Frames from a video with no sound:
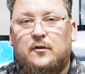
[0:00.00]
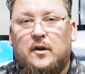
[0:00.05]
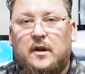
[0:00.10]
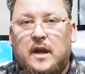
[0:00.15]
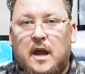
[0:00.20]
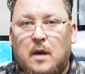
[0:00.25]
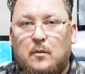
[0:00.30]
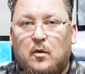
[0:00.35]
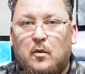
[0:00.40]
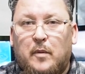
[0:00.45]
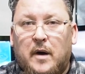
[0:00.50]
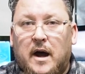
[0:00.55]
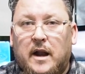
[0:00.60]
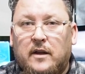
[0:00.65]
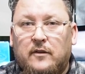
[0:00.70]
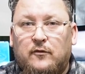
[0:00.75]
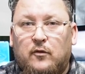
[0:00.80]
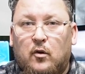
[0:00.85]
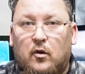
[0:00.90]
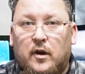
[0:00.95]
camera
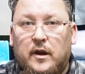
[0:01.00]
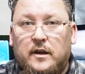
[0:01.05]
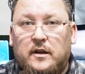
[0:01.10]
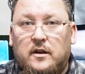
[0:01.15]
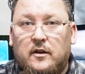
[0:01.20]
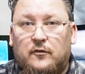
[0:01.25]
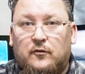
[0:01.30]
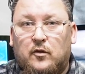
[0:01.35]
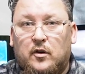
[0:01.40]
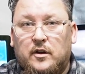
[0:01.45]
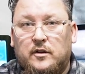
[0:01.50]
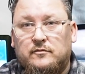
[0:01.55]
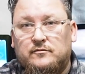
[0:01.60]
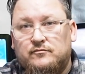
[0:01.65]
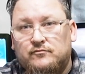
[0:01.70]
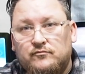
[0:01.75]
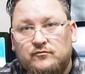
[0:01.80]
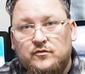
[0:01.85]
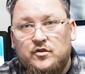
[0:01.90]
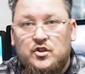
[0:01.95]
body for a different
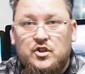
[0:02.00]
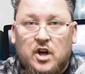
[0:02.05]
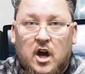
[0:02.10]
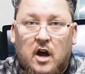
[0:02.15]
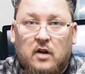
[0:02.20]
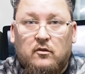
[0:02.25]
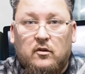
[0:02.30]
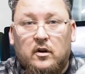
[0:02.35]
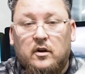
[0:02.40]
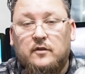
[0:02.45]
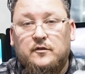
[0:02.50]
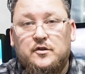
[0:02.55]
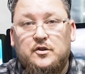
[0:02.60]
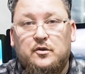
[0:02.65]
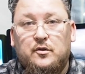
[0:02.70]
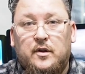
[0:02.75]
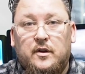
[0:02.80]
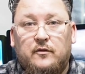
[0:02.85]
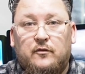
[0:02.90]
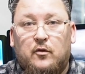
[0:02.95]
genre of
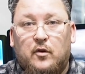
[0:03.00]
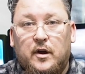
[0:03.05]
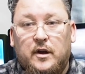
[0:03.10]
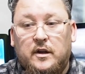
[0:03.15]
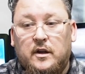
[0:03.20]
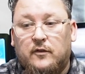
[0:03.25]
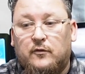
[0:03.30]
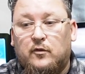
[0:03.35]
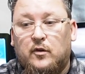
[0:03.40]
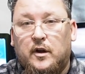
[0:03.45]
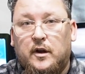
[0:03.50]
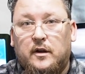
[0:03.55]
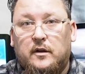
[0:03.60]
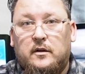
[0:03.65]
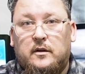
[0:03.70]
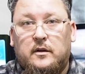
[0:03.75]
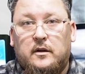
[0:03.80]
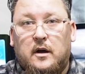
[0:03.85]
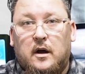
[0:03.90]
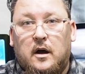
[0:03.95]
shooting, for a
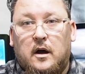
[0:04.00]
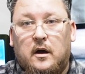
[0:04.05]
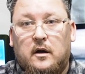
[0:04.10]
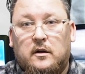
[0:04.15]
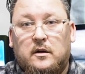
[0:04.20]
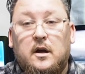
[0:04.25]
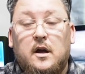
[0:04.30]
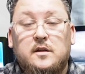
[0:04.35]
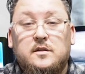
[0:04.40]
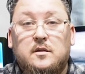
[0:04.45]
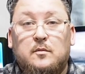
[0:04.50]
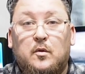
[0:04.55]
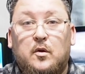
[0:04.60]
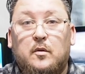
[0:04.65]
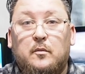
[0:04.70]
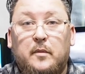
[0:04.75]
different customer